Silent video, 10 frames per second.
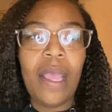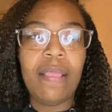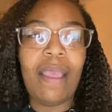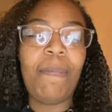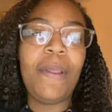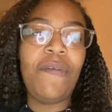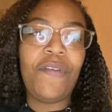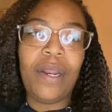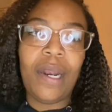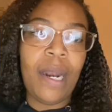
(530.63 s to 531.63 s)
they benefit
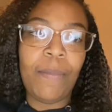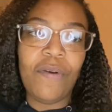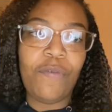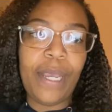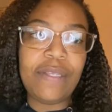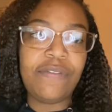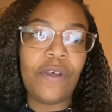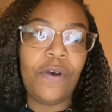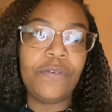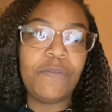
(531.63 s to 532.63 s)
in a number of ways.
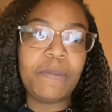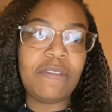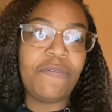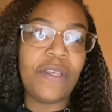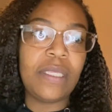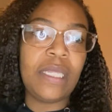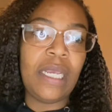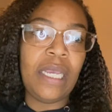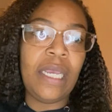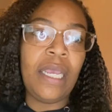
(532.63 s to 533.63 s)
So
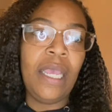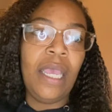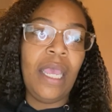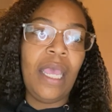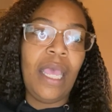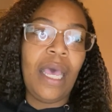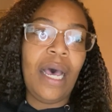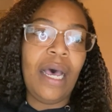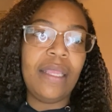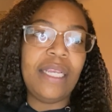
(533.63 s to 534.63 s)
specifically,
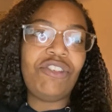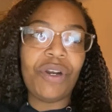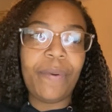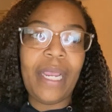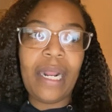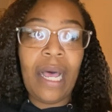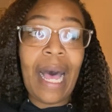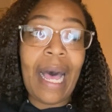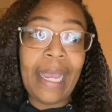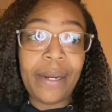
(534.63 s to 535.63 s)
they generate a
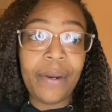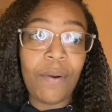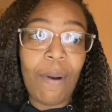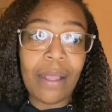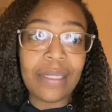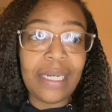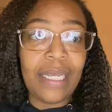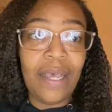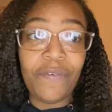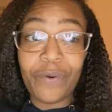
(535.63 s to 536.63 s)
higher quality
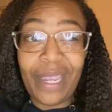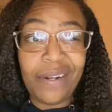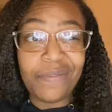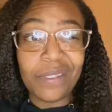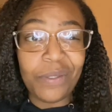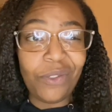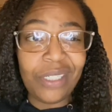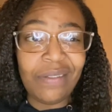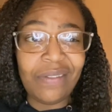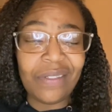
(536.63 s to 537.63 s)
of creative solutions.